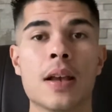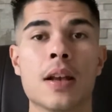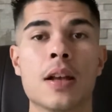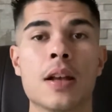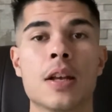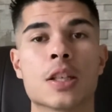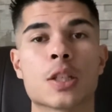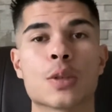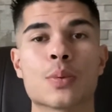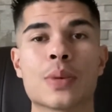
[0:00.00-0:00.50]

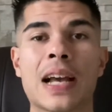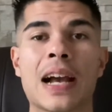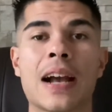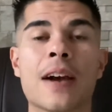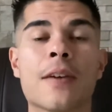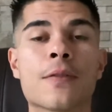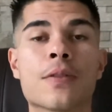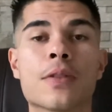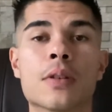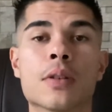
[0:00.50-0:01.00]
So we
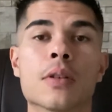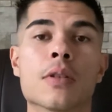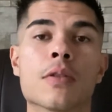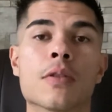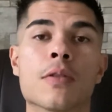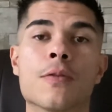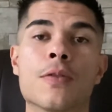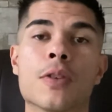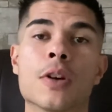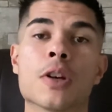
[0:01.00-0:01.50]
have to
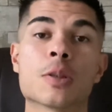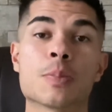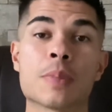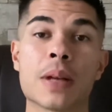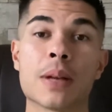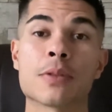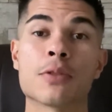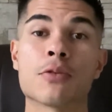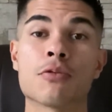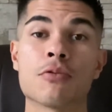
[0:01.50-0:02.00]
first be able
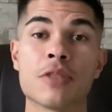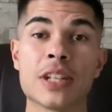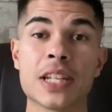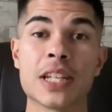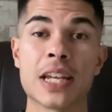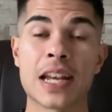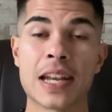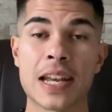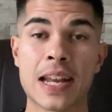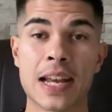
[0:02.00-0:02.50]
to
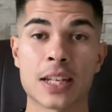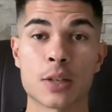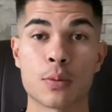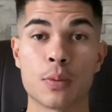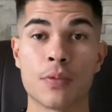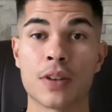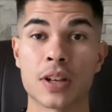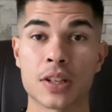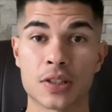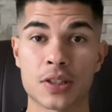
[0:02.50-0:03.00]
reconnect with
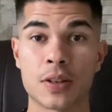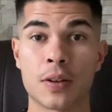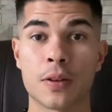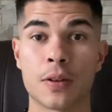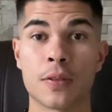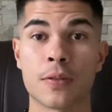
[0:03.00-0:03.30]
ourselves,